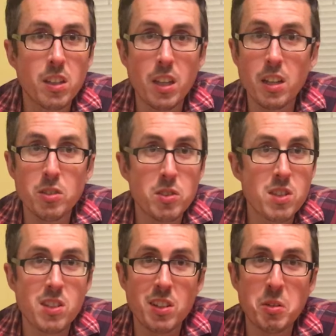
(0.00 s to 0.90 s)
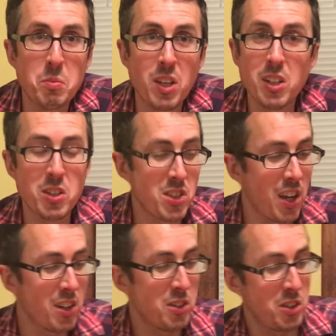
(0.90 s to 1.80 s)
candlestick makers,
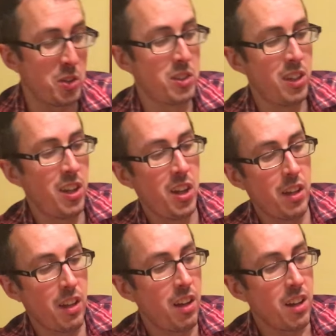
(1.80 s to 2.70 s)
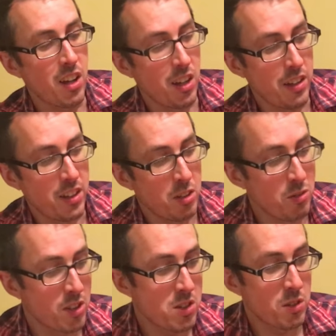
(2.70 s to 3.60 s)
I don't know. Uh, and
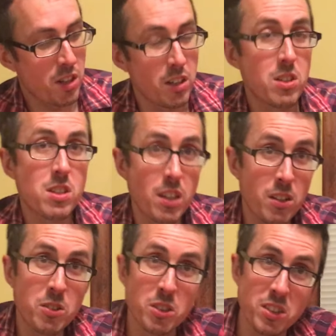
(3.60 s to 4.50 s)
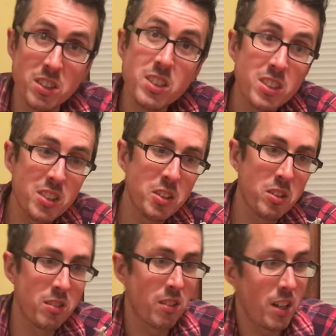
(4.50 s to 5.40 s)
you've also got your scoundrel,
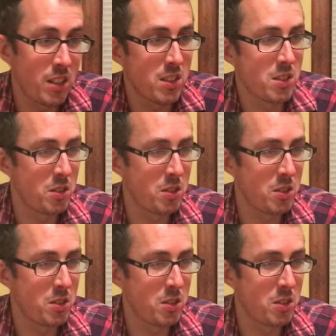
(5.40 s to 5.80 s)
right?